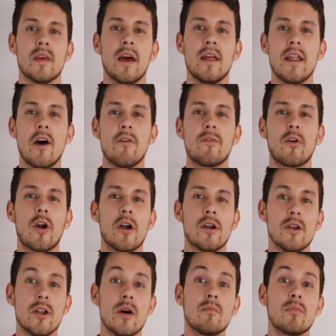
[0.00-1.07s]
And now for our
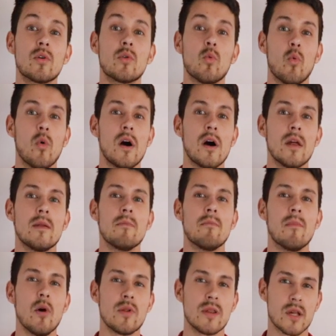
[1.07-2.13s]
number 1
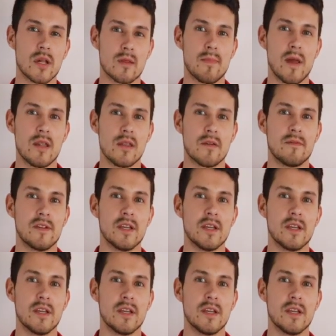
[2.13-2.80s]
most expensive